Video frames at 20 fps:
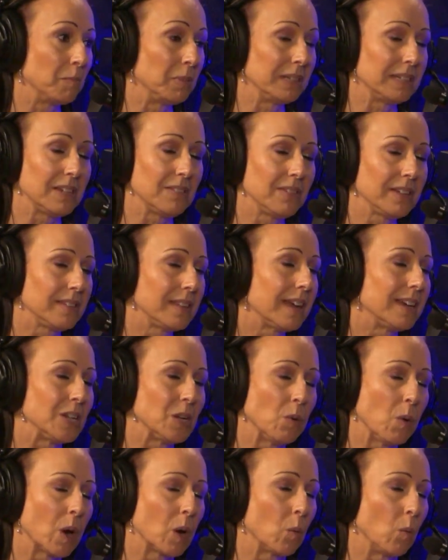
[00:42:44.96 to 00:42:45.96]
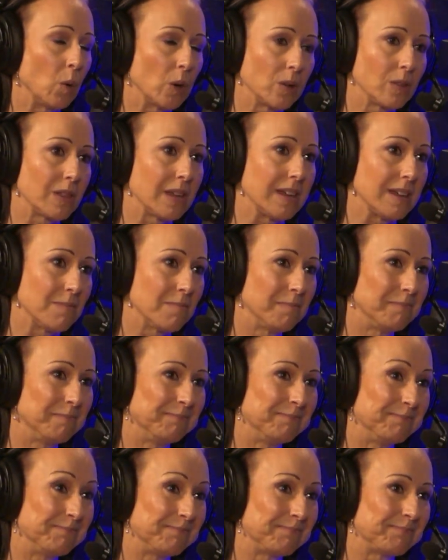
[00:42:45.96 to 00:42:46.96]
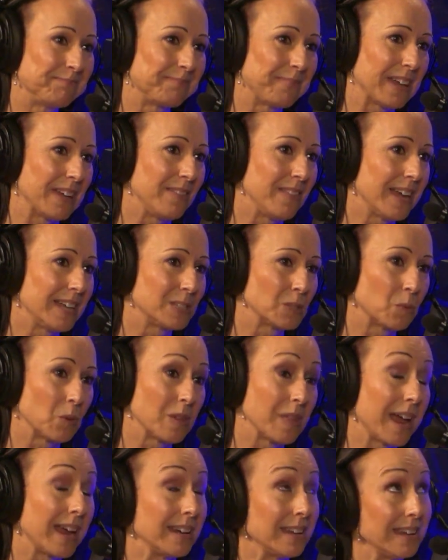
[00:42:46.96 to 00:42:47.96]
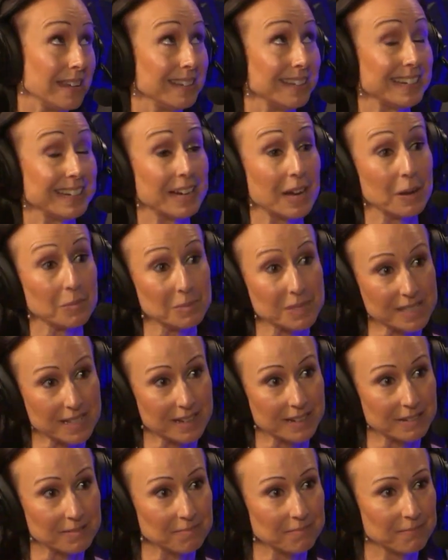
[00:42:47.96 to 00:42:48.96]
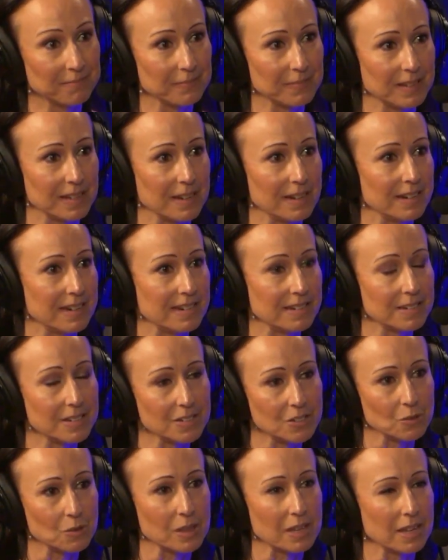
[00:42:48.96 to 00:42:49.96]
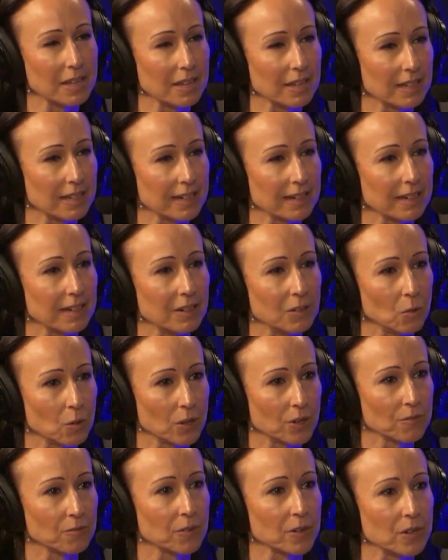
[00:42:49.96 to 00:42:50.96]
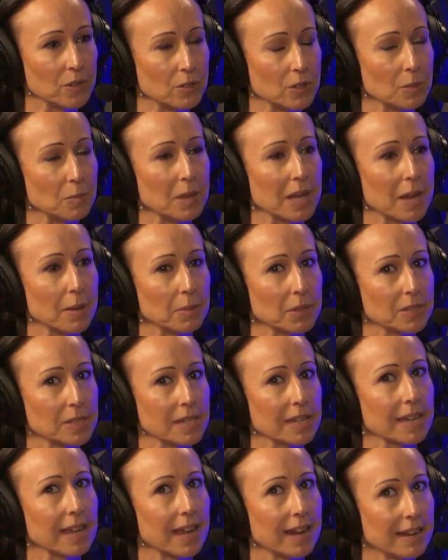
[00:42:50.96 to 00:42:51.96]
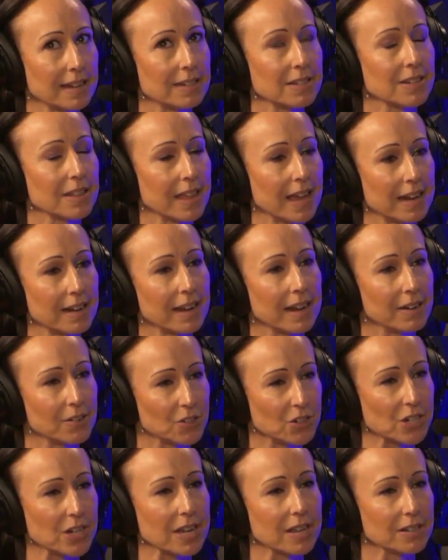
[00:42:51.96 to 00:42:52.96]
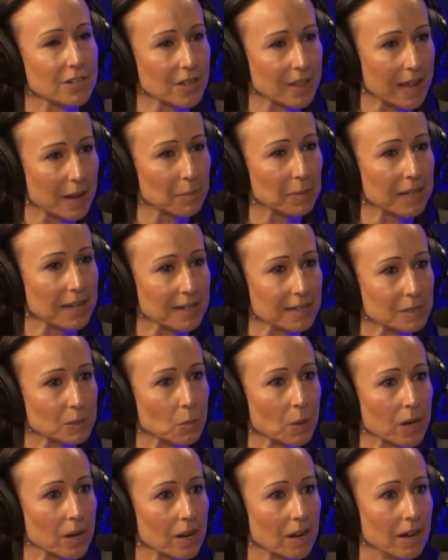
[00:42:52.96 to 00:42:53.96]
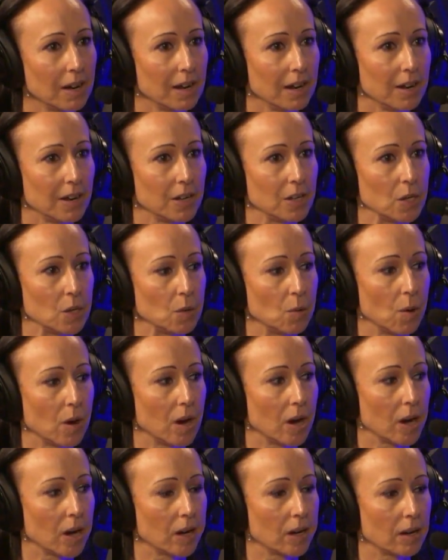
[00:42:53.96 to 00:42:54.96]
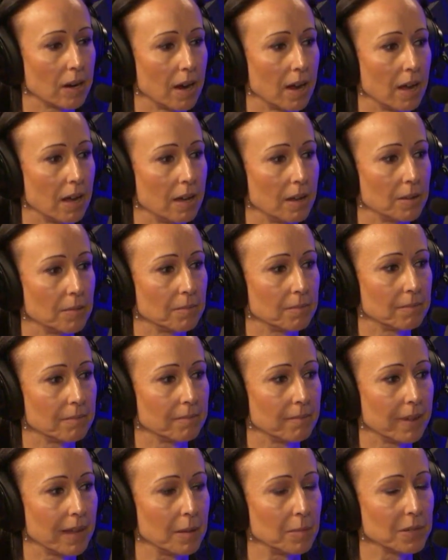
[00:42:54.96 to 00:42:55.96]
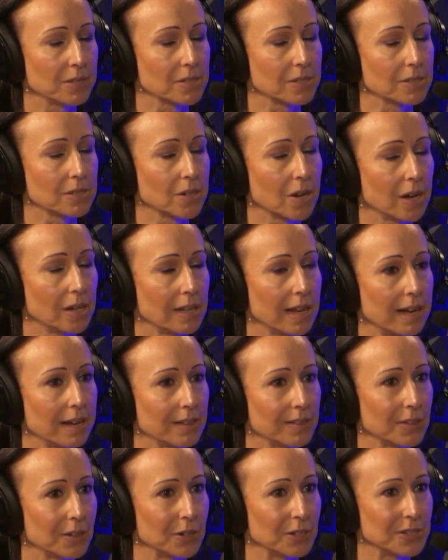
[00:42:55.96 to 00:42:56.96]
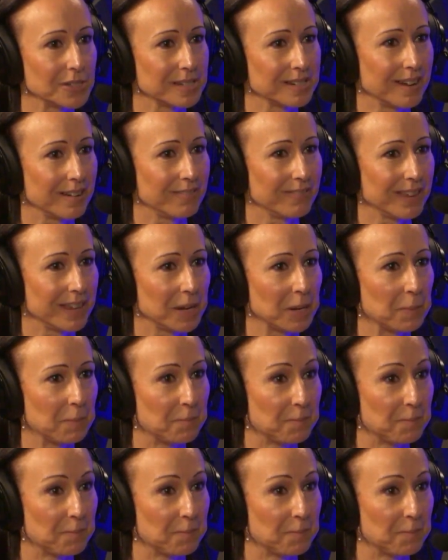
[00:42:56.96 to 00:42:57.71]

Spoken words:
Believing that you are worthy, and that's where that healing comes in. You need to do the healing in order for you to be able to get into that energy, into that place where you are able to start letting the good stuff in.